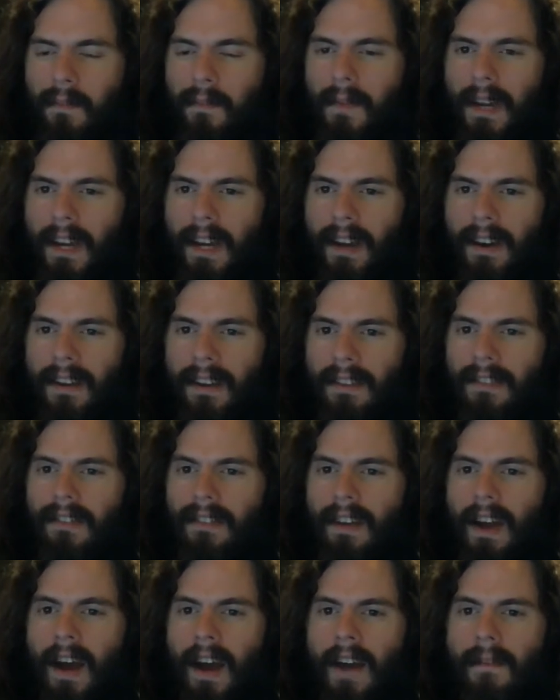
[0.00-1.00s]
because
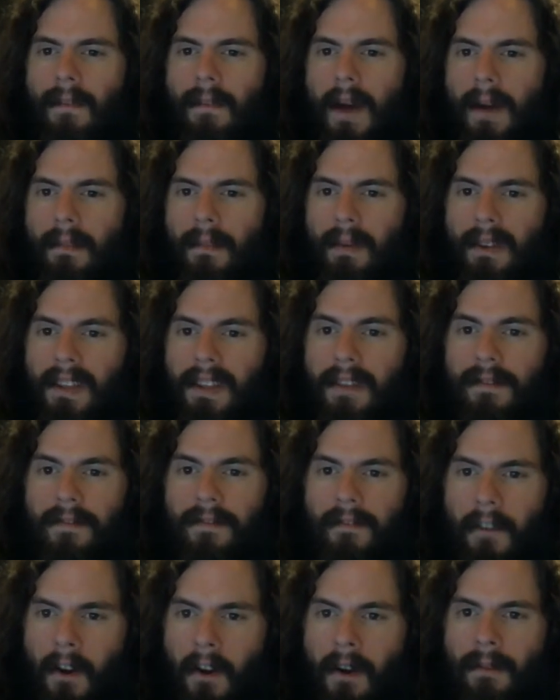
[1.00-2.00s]
I believe
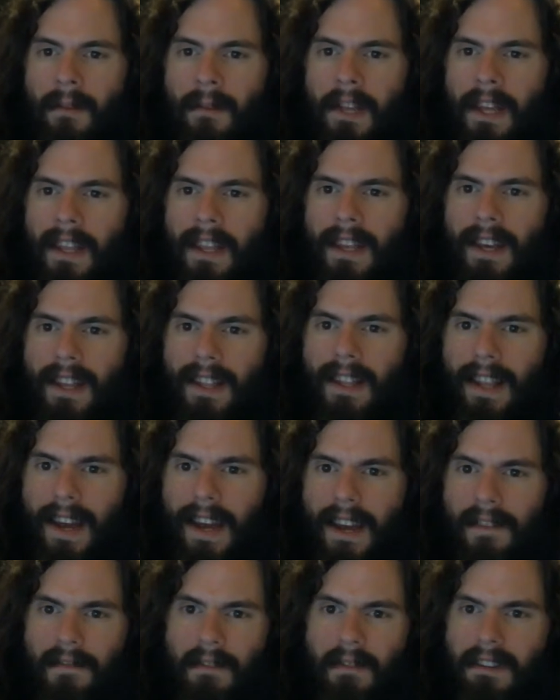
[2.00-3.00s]
firmly that,
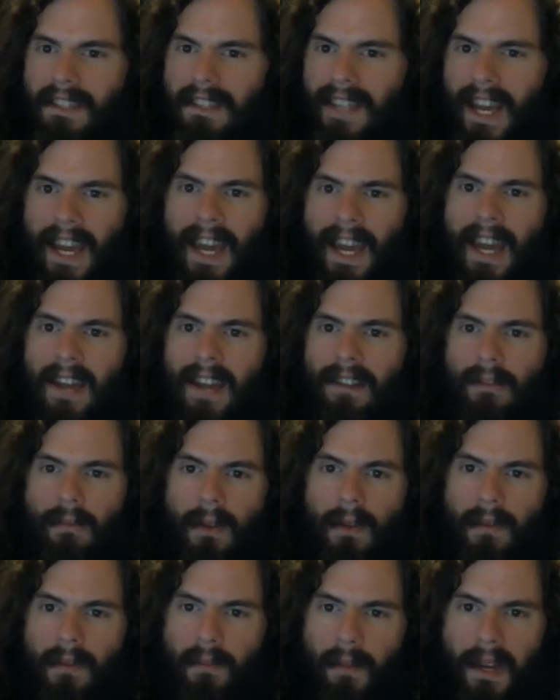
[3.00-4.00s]
like, for decades
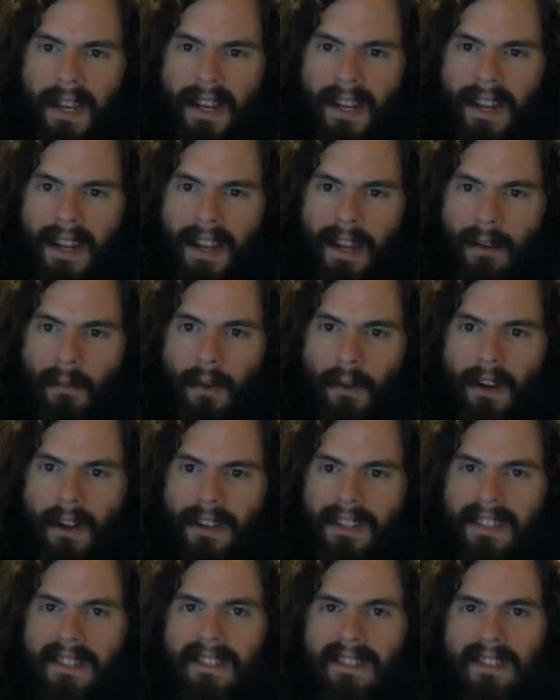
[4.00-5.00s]
we've been in what
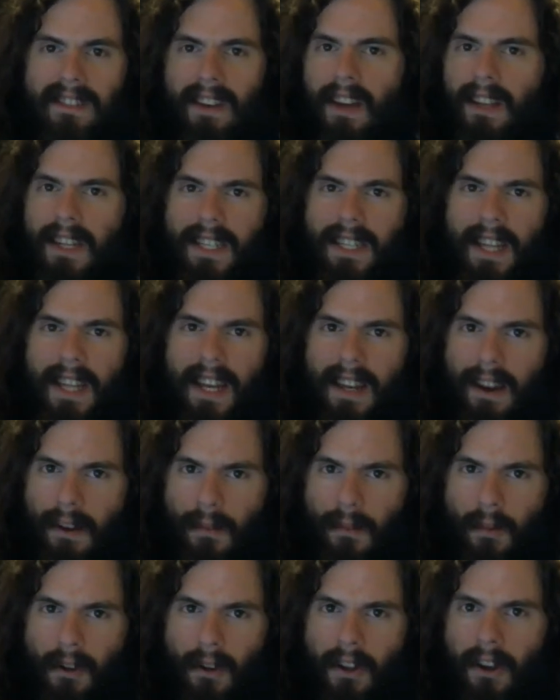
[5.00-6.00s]

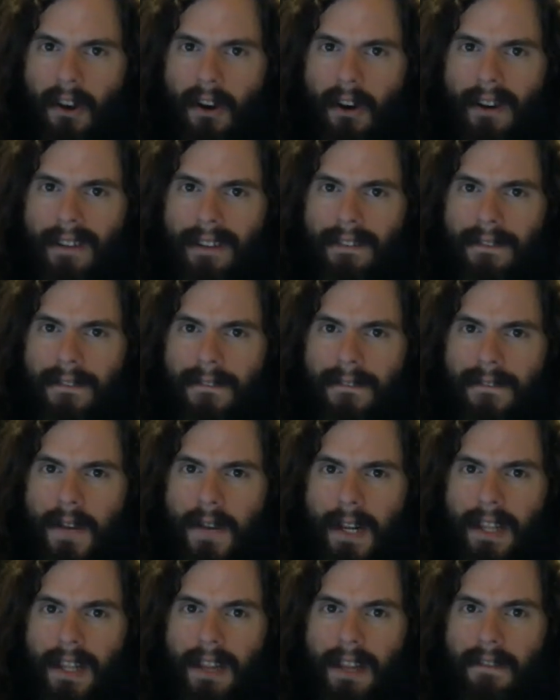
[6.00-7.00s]
Consolidated would call
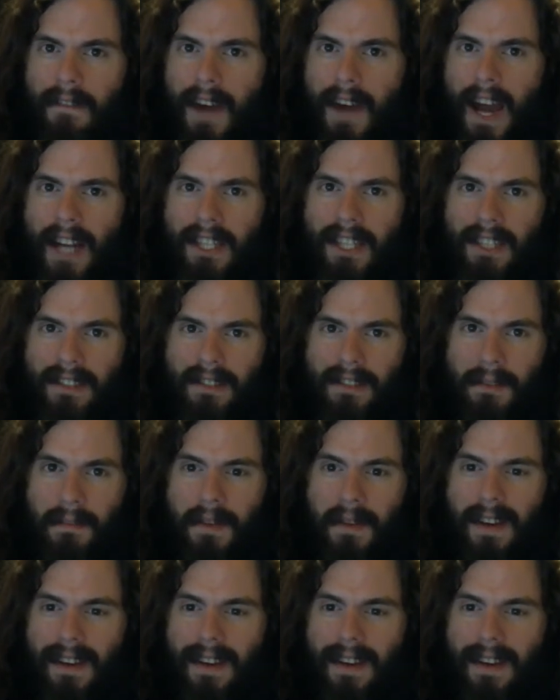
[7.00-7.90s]
friendly fascism.